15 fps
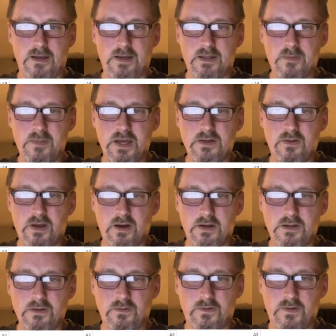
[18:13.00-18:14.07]
In the menu there,
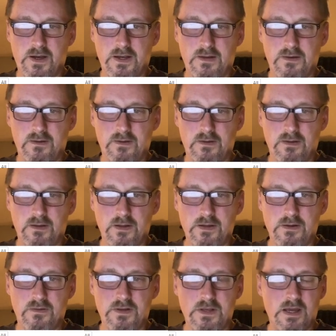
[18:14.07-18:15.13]
you'll find the
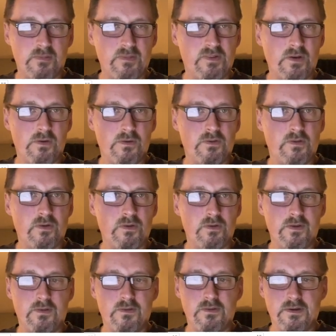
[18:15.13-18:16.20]
UTM zone. So
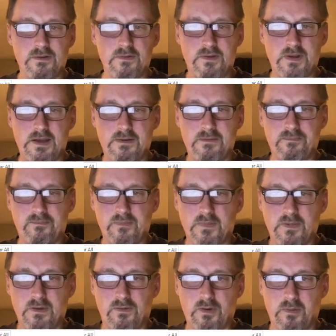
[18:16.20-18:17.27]
this is zone 10.
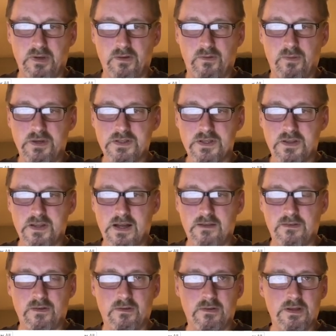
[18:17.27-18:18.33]
So I'm going to switch to
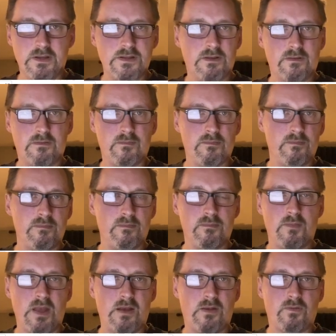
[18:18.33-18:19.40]
that zone. It just
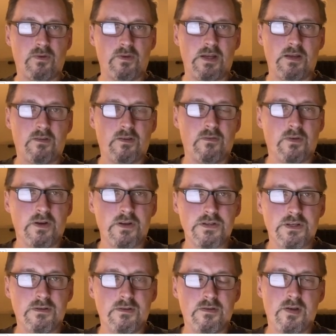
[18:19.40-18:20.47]
makes for less
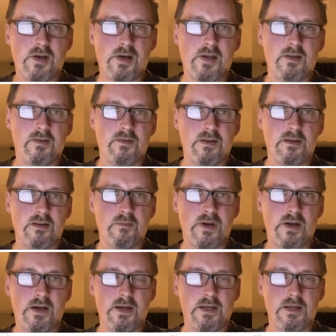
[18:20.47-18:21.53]
conversion that's needed
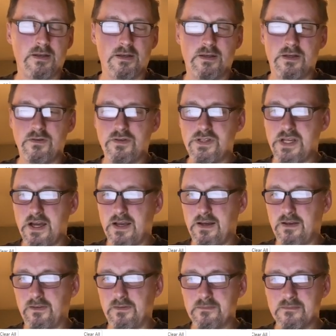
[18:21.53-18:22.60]
by
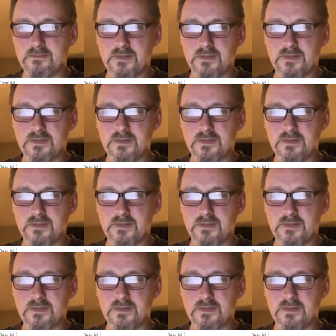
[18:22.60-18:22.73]
QGIS.